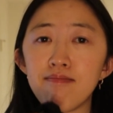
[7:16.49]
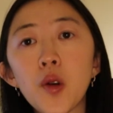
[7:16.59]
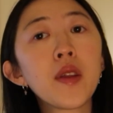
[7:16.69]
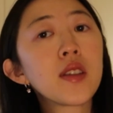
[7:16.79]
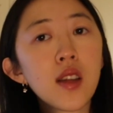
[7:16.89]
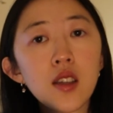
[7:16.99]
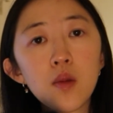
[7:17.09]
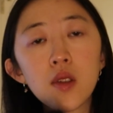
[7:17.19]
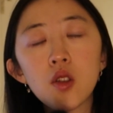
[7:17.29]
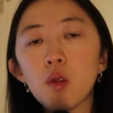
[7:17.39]
So this next
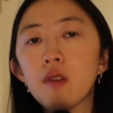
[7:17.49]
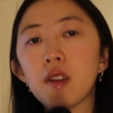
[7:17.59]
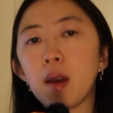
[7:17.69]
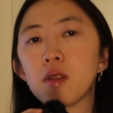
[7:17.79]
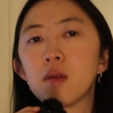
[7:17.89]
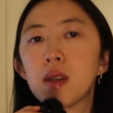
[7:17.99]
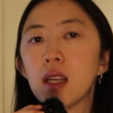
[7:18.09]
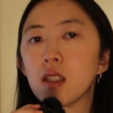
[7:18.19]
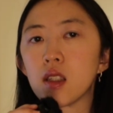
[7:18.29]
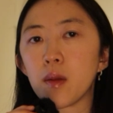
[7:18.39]
one sort of came to me
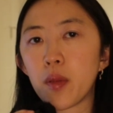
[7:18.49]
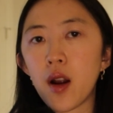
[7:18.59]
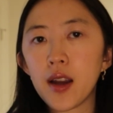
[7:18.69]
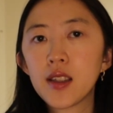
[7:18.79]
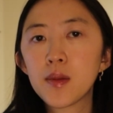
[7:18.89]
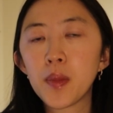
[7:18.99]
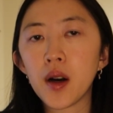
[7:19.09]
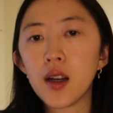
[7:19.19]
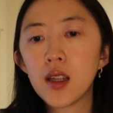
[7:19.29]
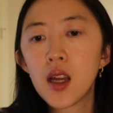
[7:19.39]
as a surprise,
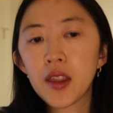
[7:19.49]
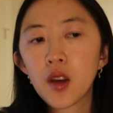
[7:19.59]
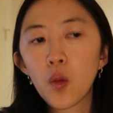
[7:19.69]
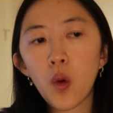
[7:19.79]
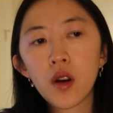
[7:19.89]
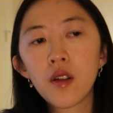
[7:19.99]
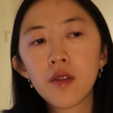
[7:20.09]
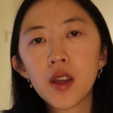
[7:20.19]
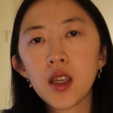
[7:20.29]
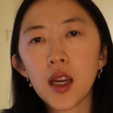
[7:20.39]
but I think one
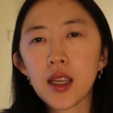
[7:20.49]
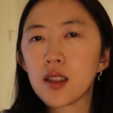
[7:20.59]
of the,